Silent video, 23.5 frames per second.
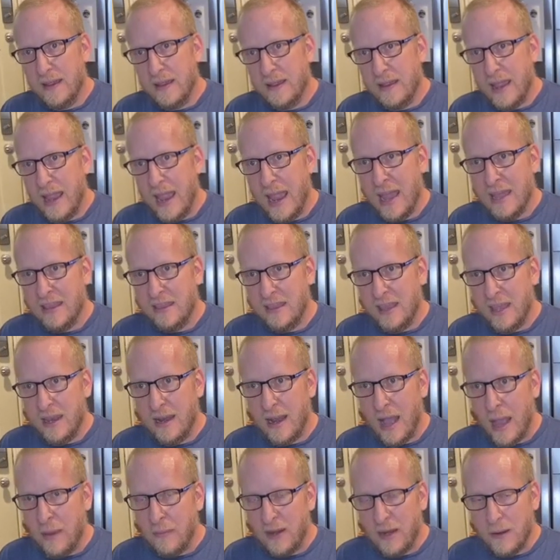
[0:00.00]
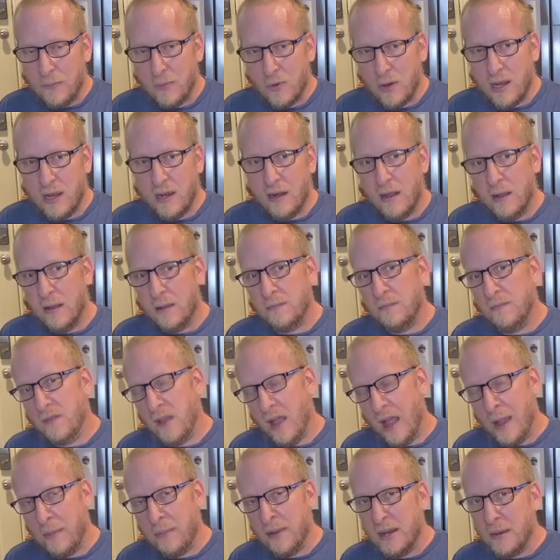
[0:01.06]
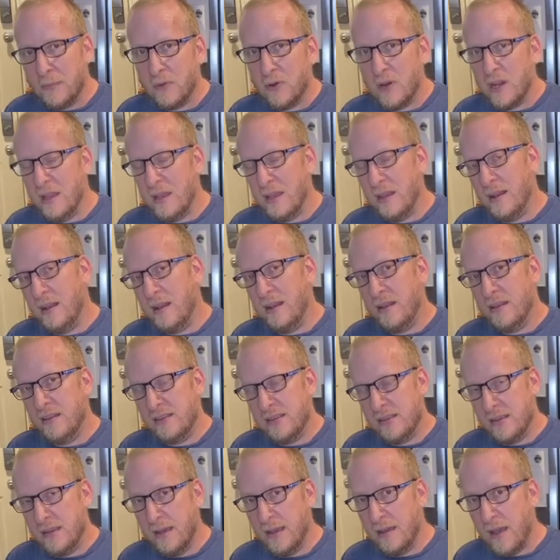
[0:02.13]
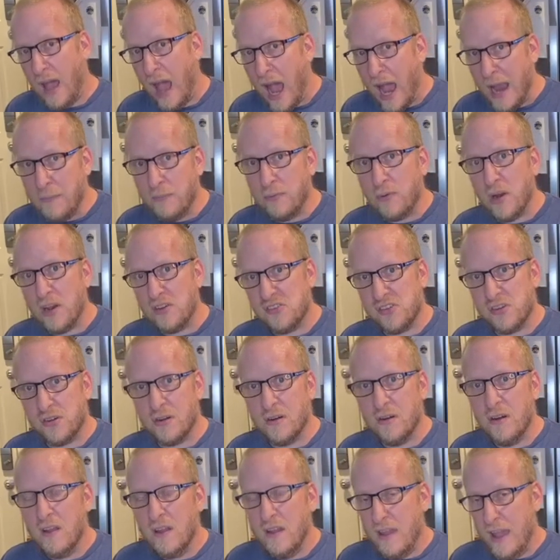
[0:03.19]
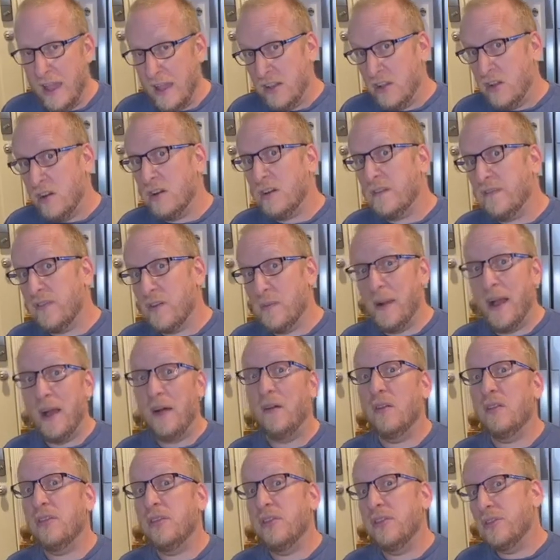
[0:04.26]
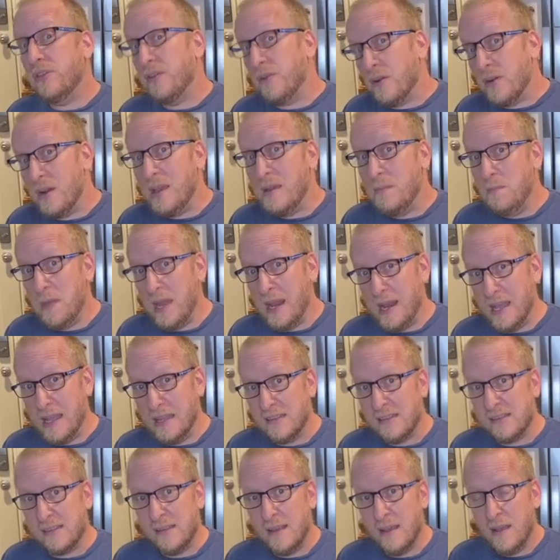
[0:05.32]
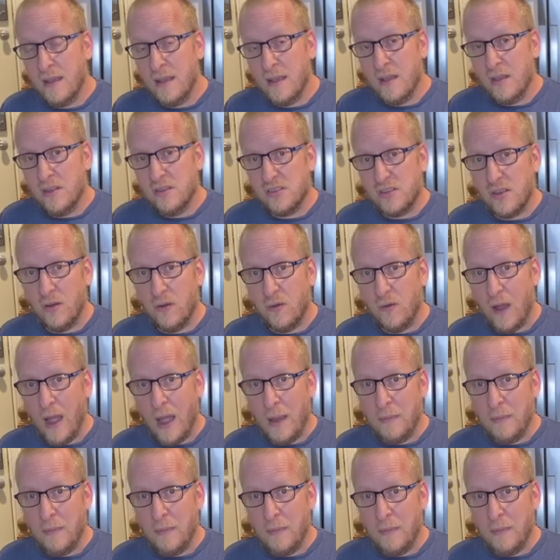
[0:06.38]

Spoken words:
And then I'm going to bring it to high pressure and cook for about 30 minutes. So I'm